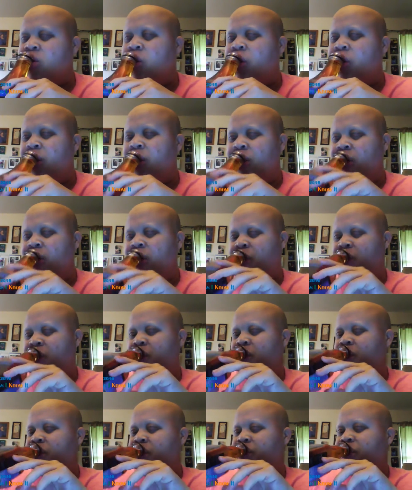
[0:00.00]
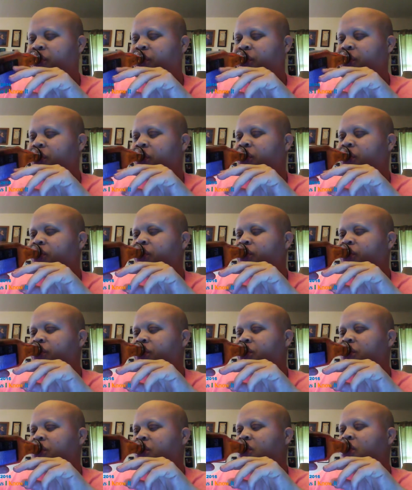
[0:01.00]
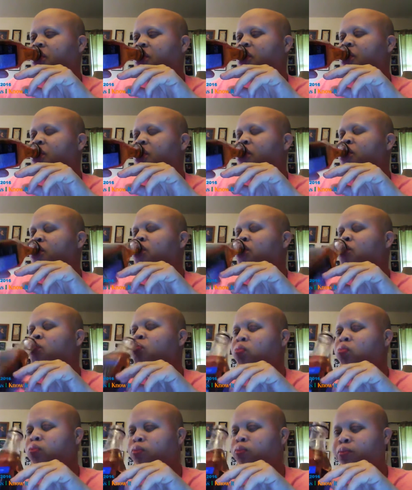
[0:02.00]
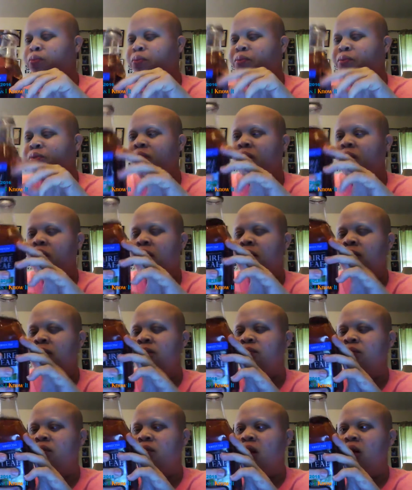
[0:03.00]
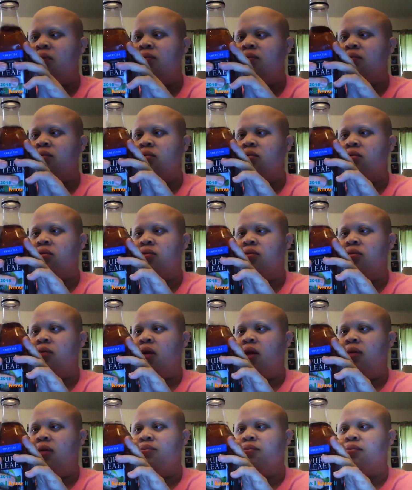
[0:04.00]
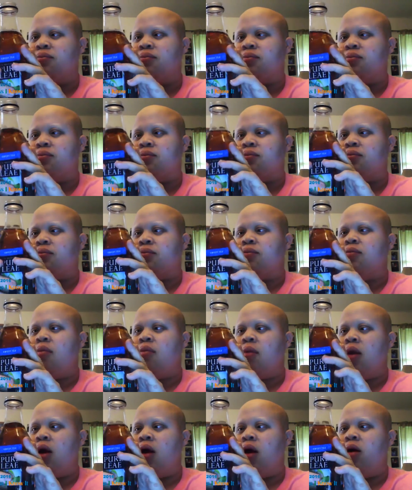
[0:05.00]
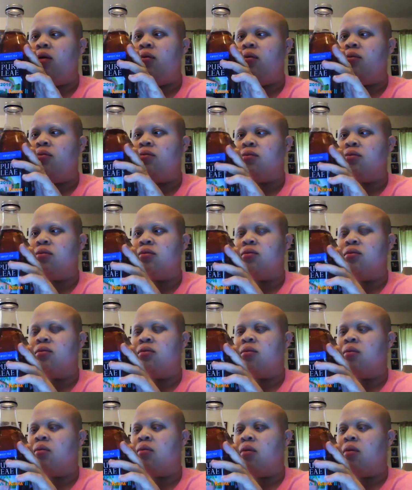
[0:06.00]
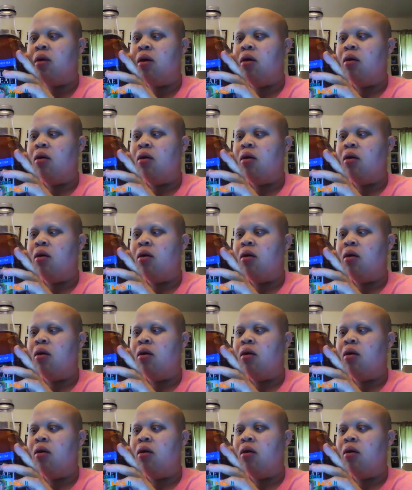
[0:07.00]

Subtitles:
(no one is talking)